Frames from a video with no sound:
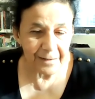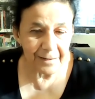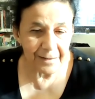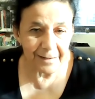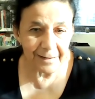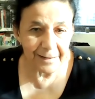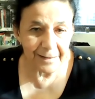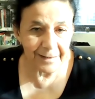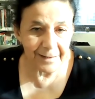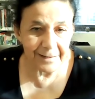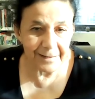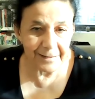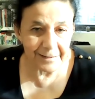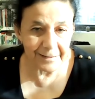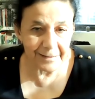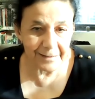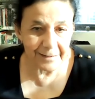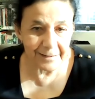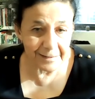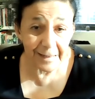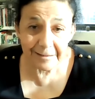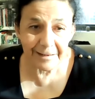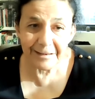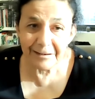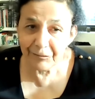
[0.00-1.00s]
it's
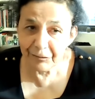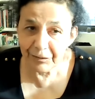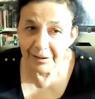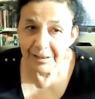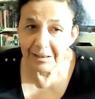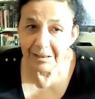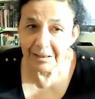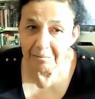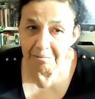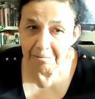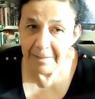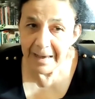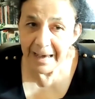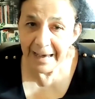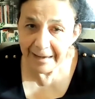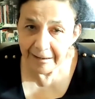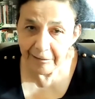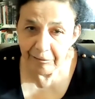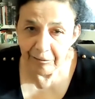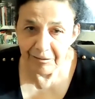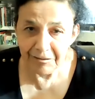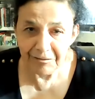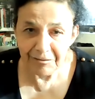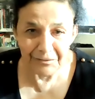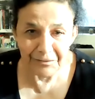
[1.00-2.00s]
not going to really
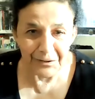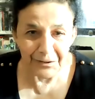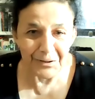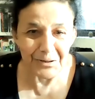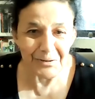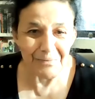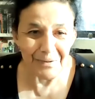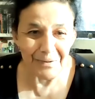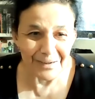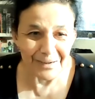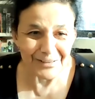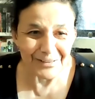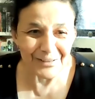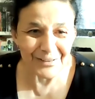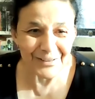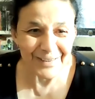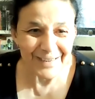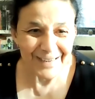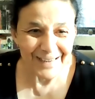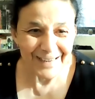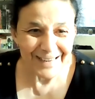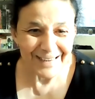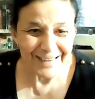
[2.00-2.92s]
matter very much